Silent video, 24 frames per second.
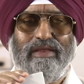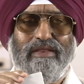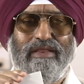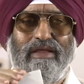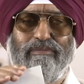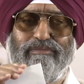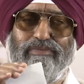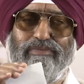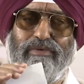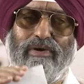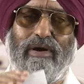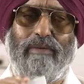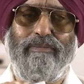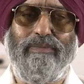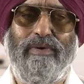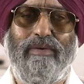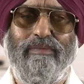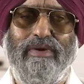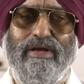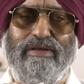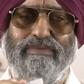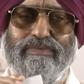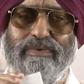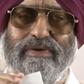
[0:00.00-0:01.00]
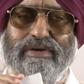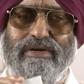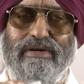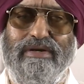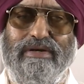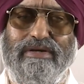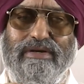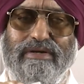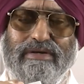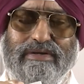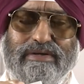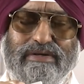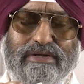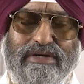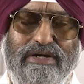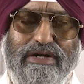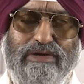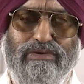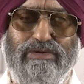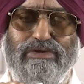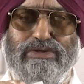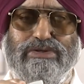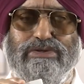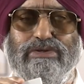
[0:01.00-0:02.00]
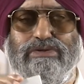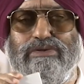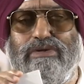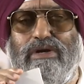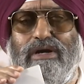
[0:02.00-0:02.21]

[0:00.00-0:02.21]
the problem has been re uh, reduced to